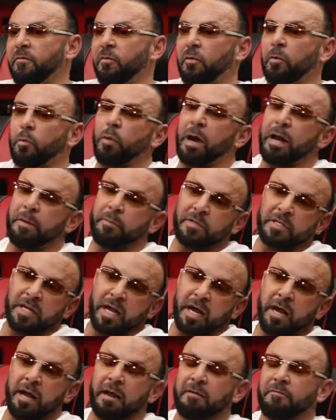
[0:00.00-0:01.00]
for the right
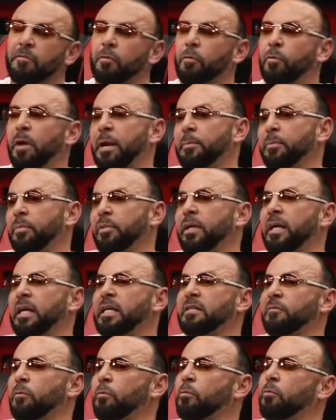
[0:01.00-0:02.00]
time, for the right
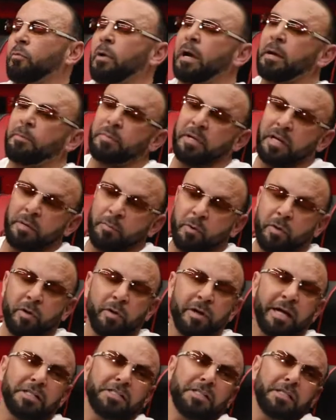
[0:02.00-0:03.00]
place, for the right people. You
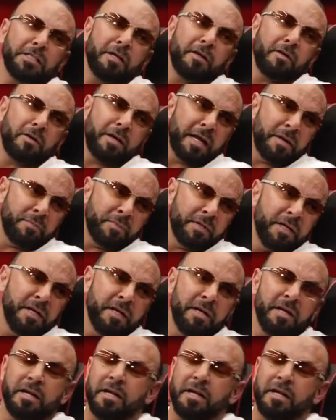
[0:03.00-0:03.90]
know that's just not gonna happen.